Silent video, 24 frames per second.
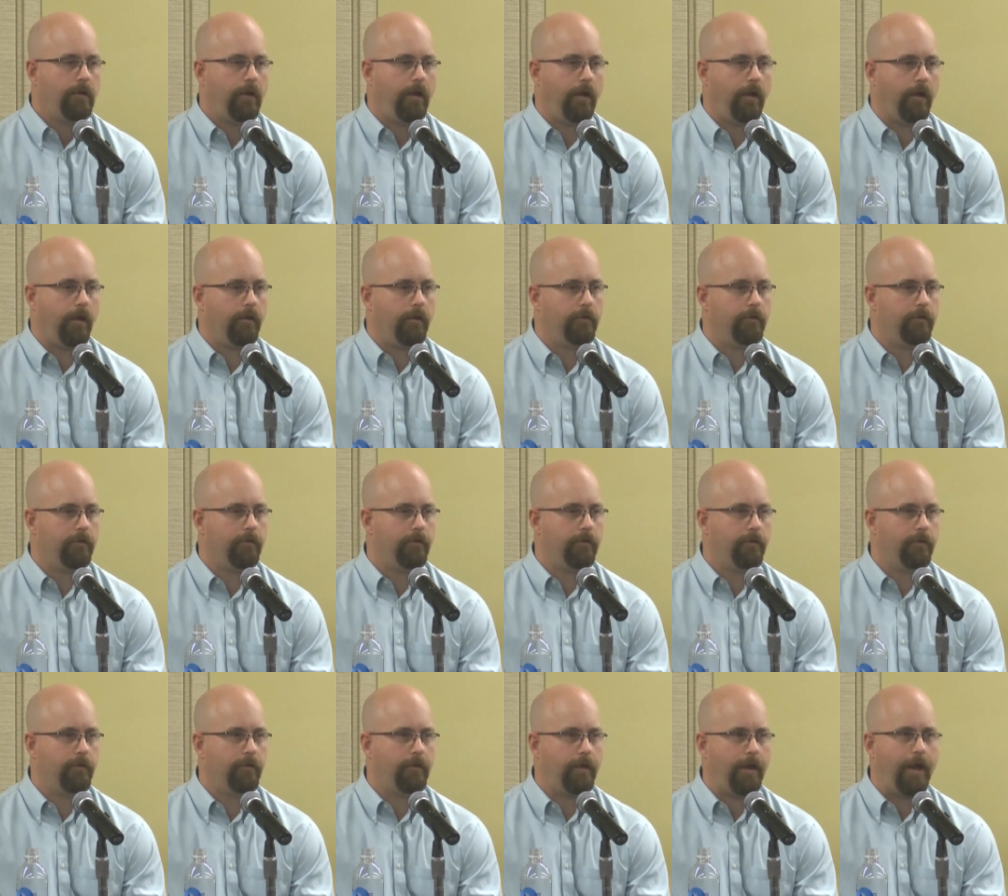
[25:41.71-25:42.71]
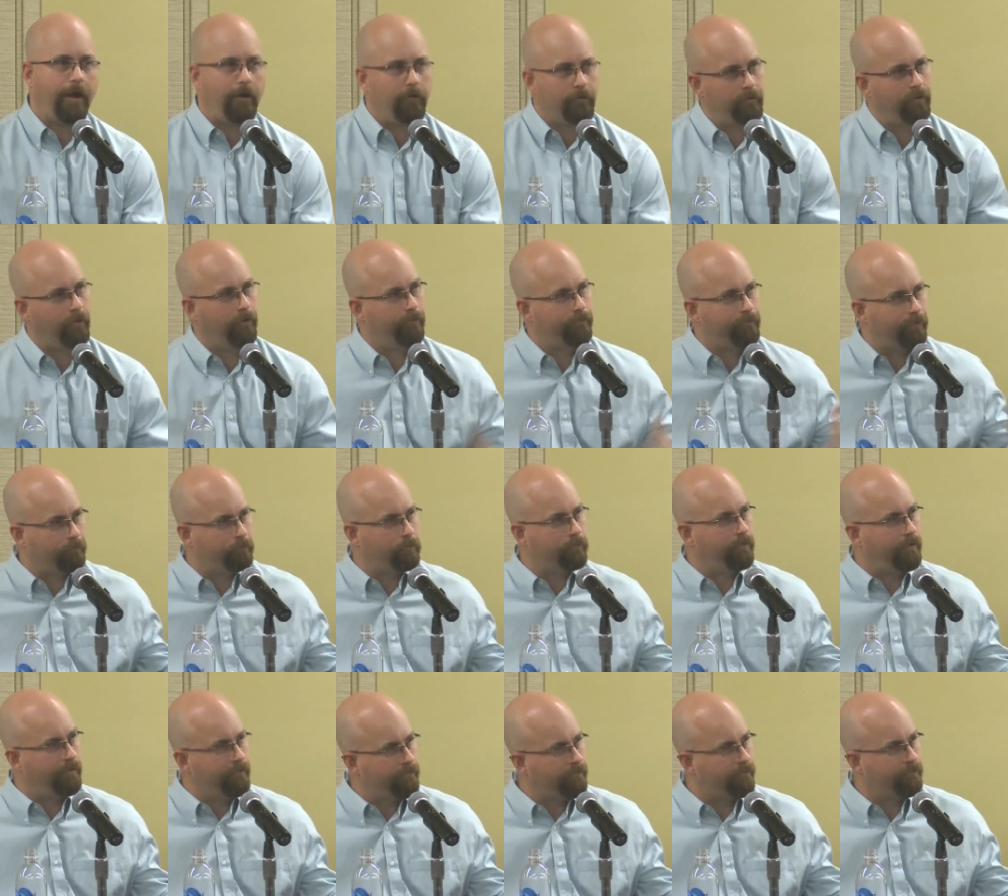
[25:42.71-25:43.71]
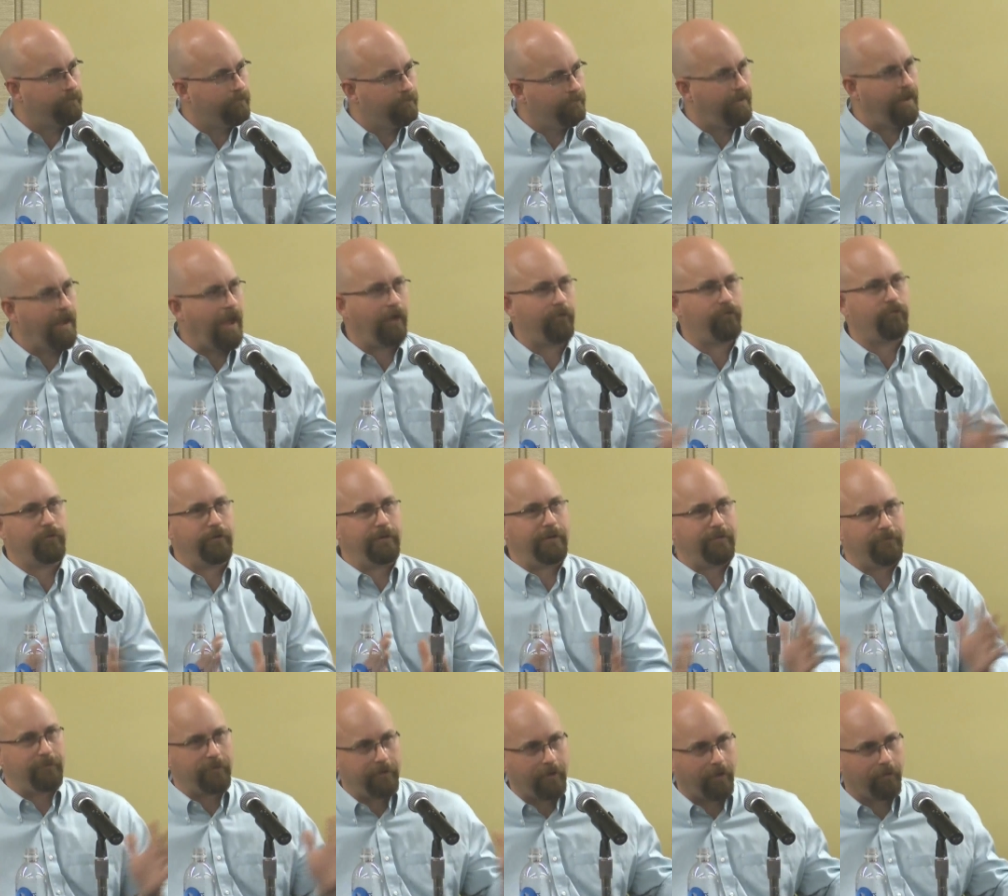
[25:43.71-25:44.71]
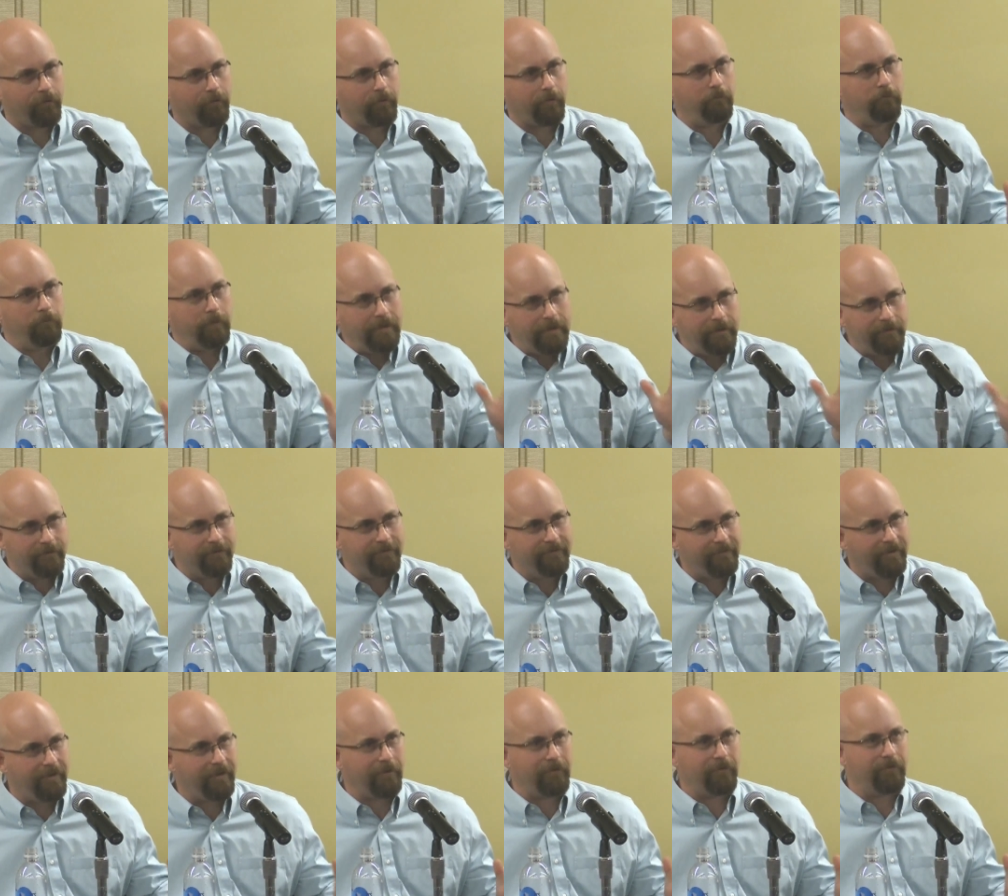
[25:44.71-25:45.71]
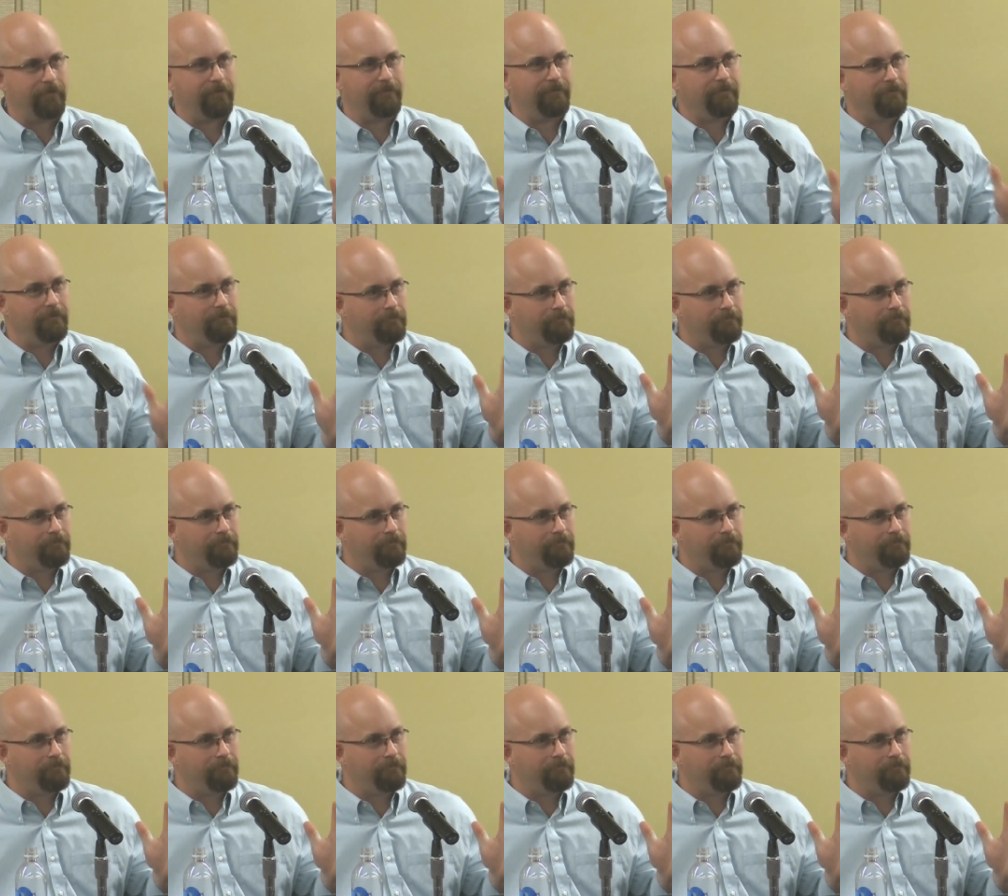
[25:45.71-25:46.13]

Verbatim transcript: And I don't know if the police actually get together and meet and